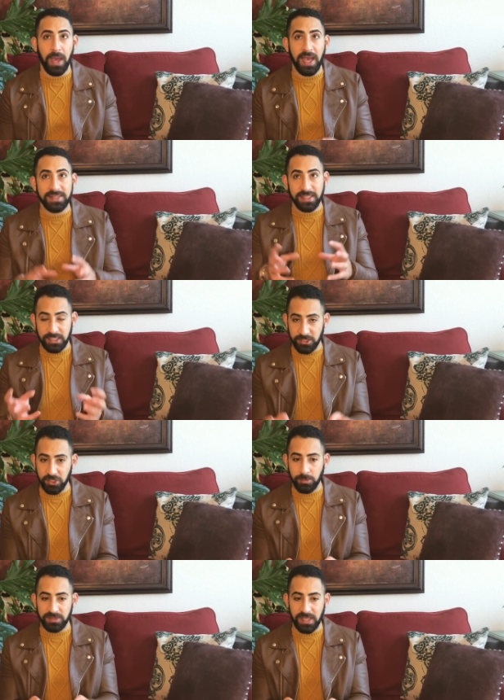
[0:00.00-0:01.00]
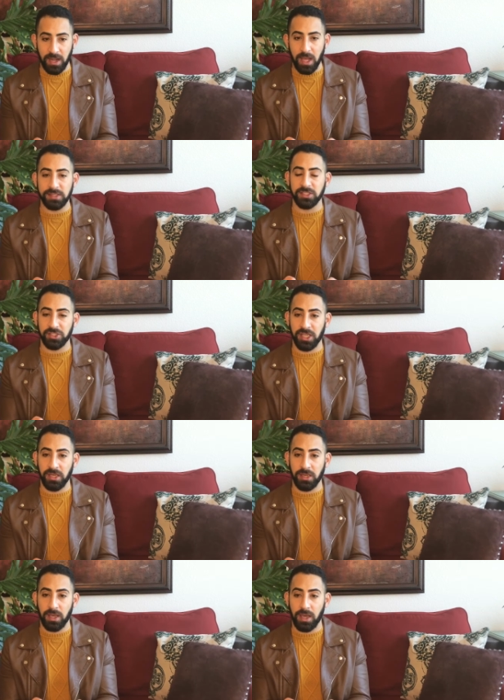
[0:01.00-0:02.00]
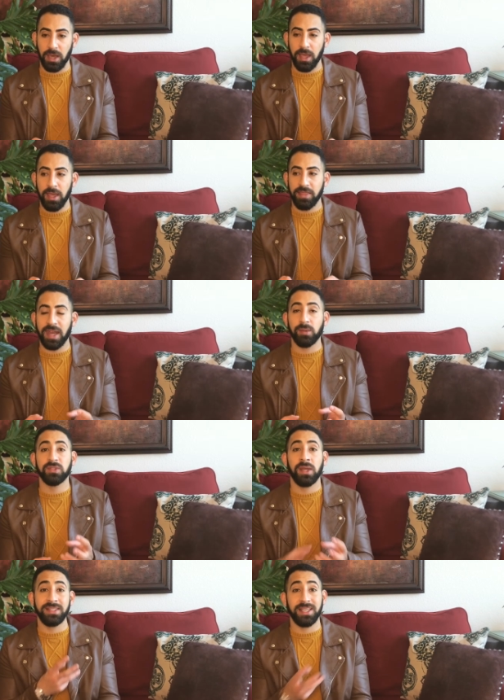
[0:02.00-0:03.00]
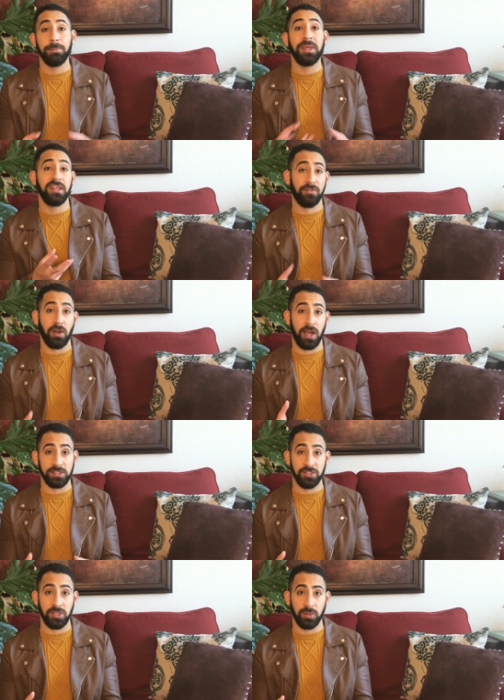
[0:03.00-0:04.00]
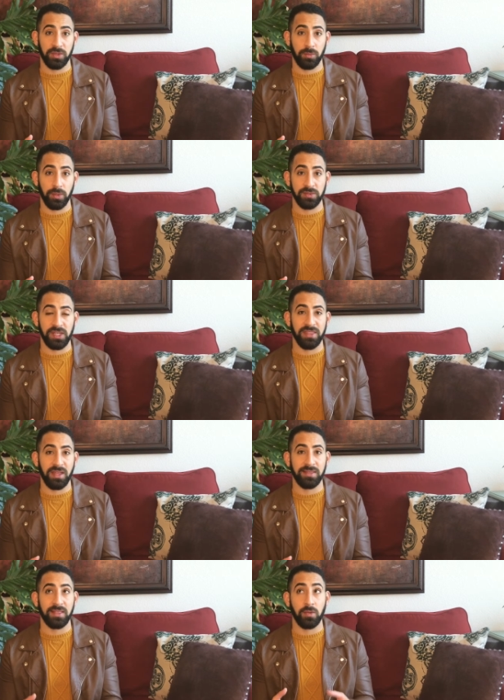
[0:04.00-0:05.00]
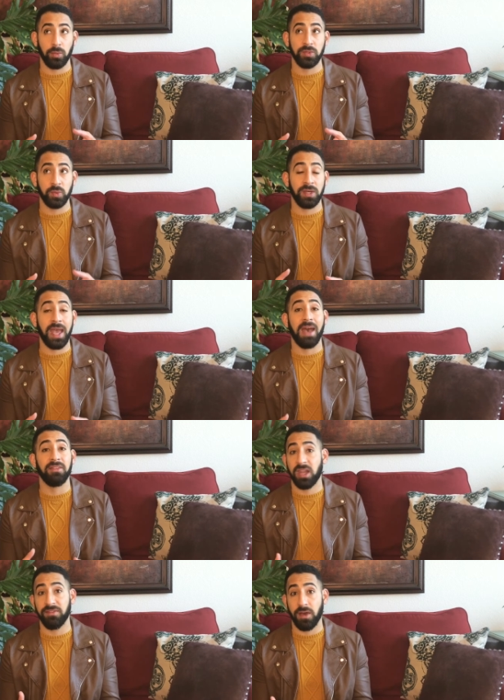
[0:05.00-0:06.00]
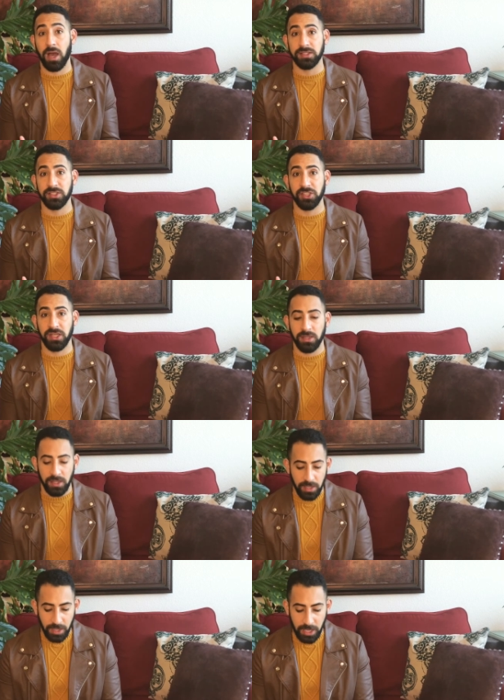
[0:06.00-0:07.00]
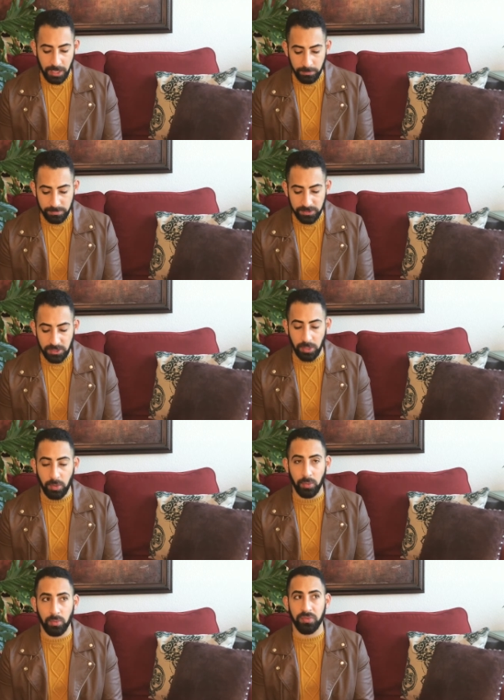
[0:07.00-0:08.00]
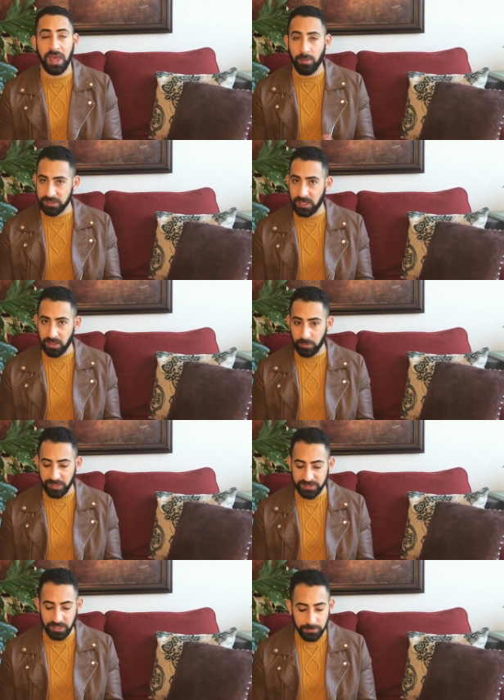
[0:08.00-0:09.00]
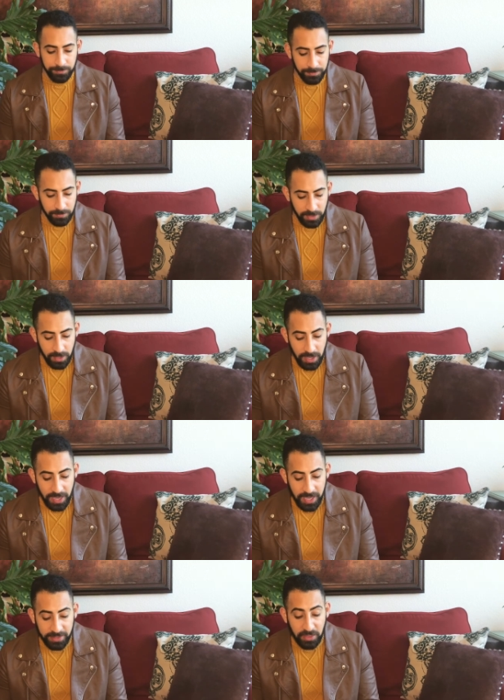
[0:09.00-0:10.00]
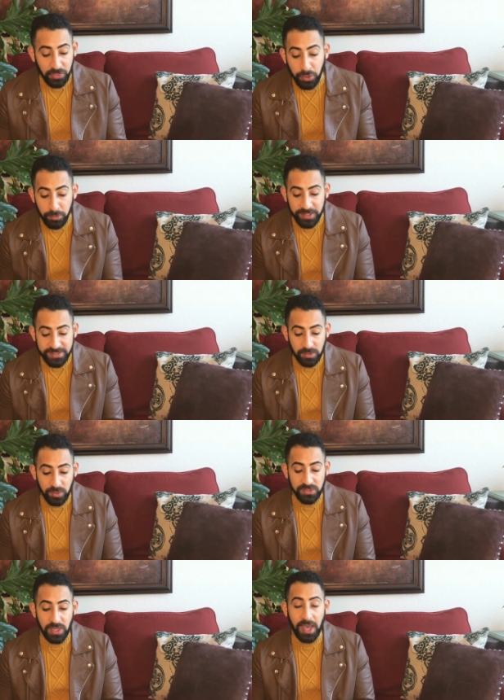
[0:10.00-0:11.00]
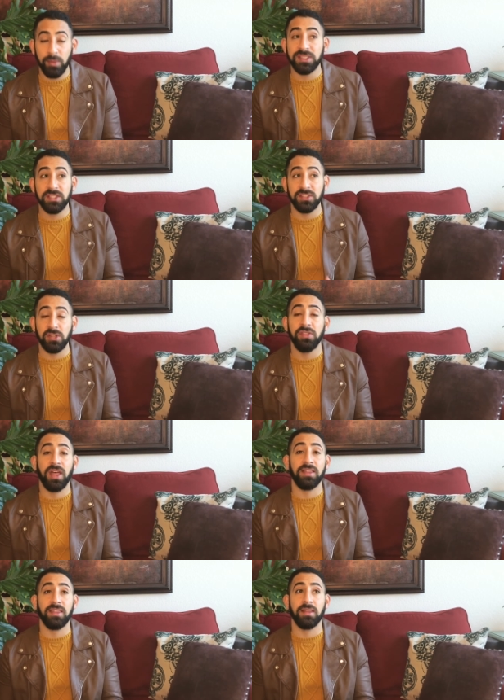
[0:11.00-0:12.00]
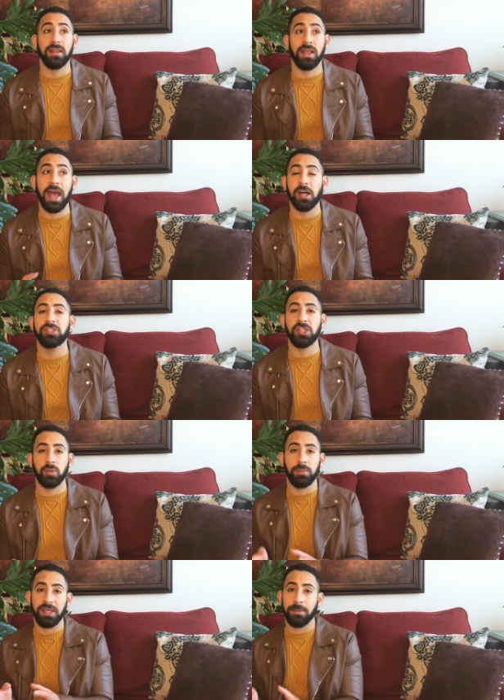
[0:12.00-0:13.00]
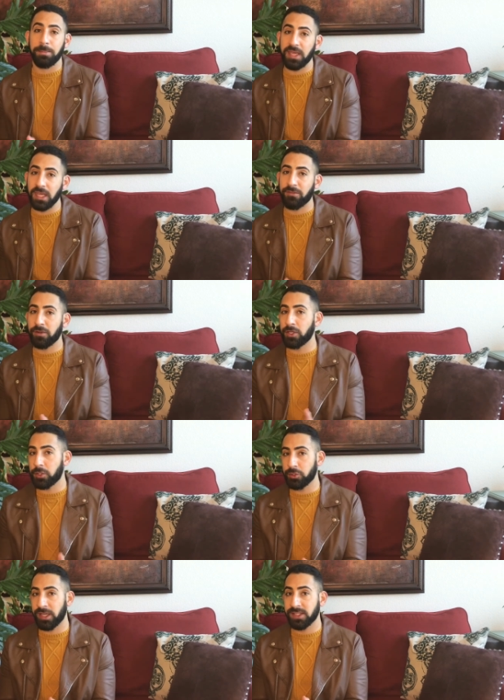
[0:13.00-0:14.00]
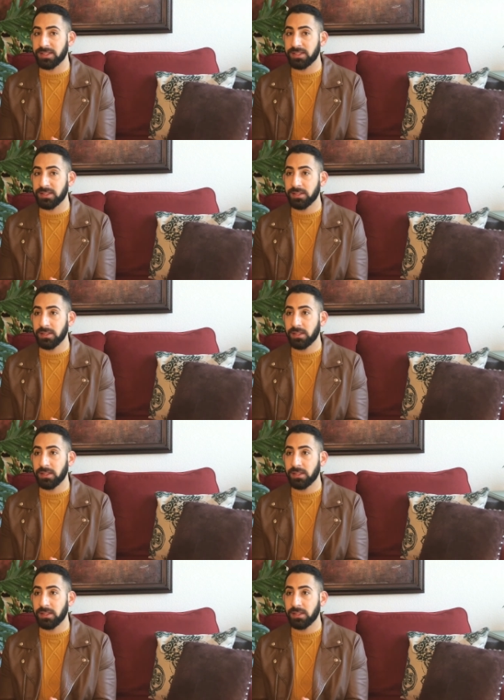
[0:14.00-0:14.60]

as it consumes that oxygen, that it was going to compete for oxygen with the roots. And I thought that the roots wouldn't have enough oxygen. Um, so that was another reason. And the third reason was I was concerned that algae would be competing for nutrients